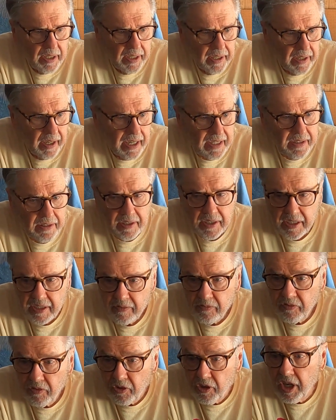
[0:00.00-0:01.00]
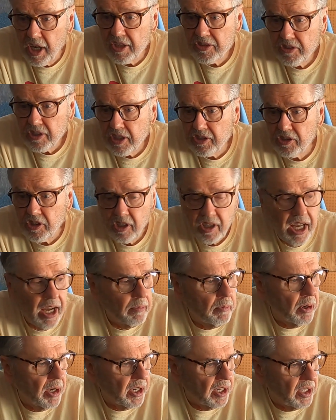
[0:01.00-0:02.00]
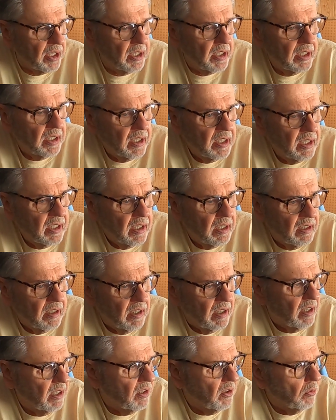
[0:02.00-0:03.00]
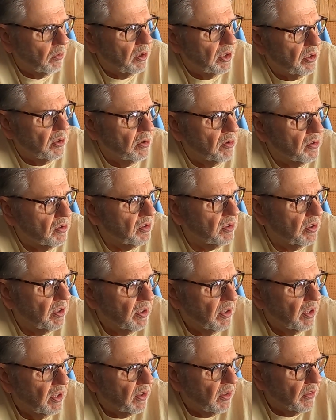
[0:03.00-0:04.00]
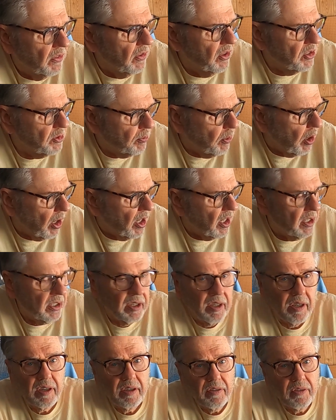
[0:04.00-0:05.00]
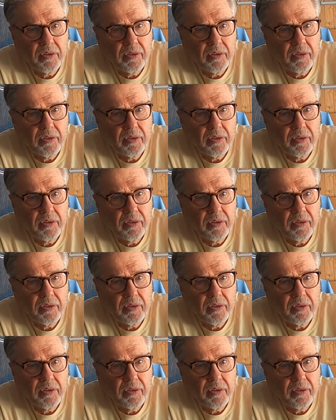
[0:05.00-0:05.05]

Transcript: And I think for us, it's a lot better. We use this part,